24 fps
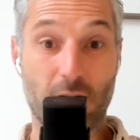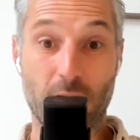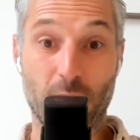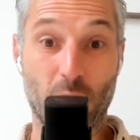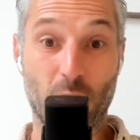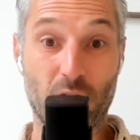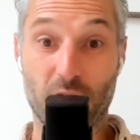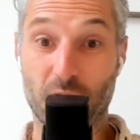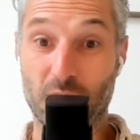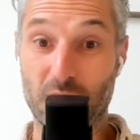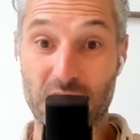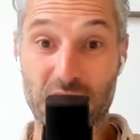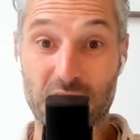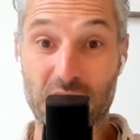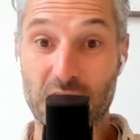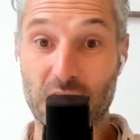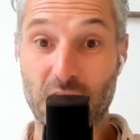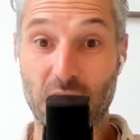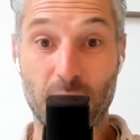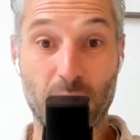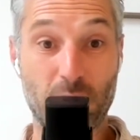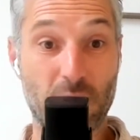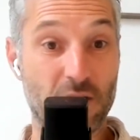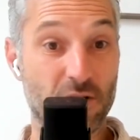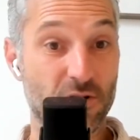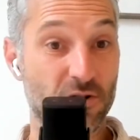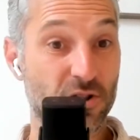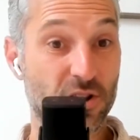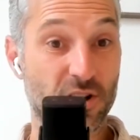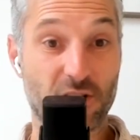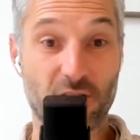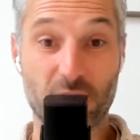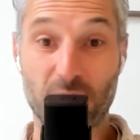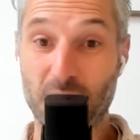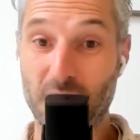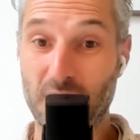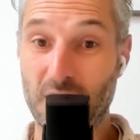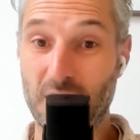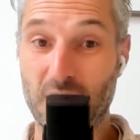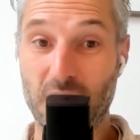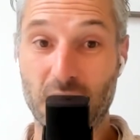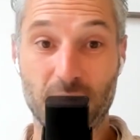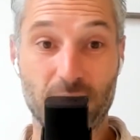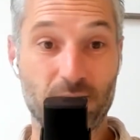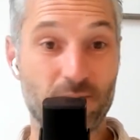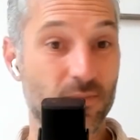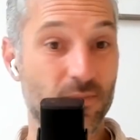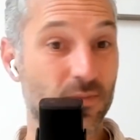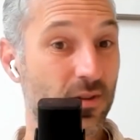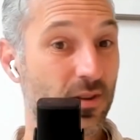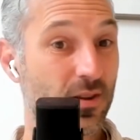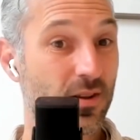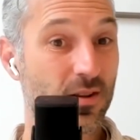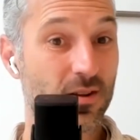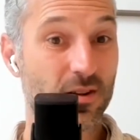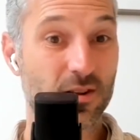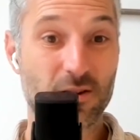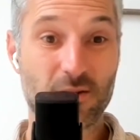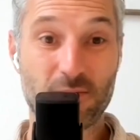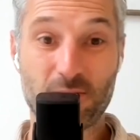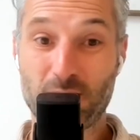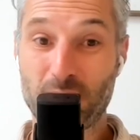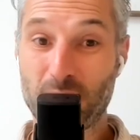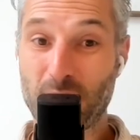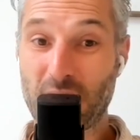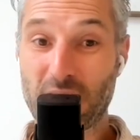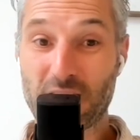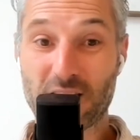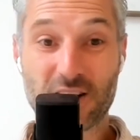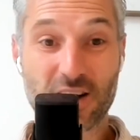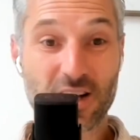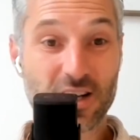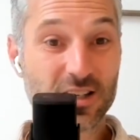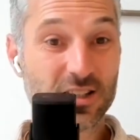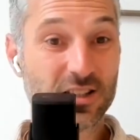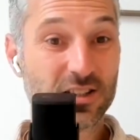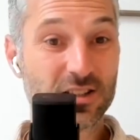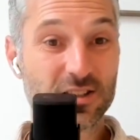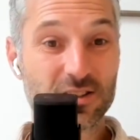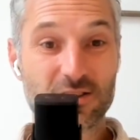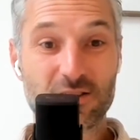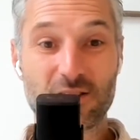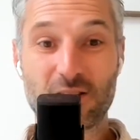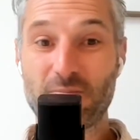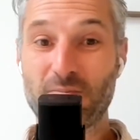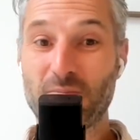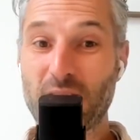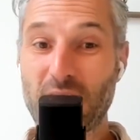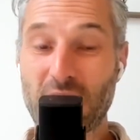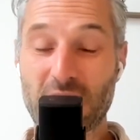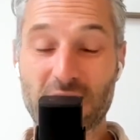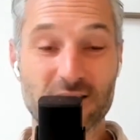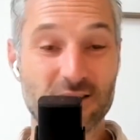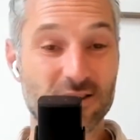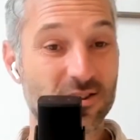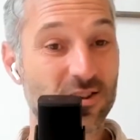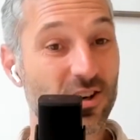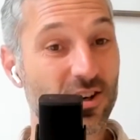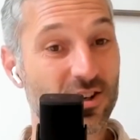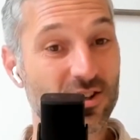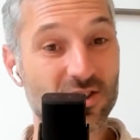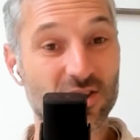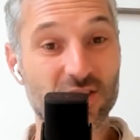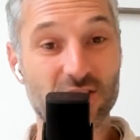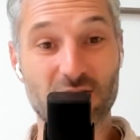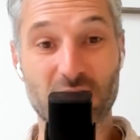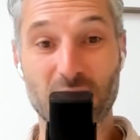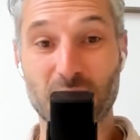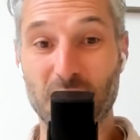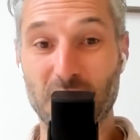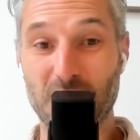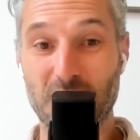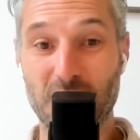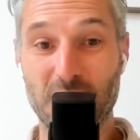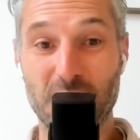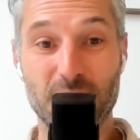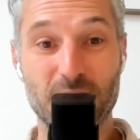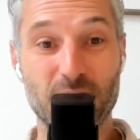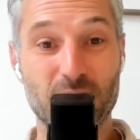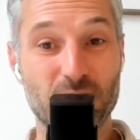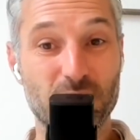whether it's manual therapy, meditation, exercise therapy,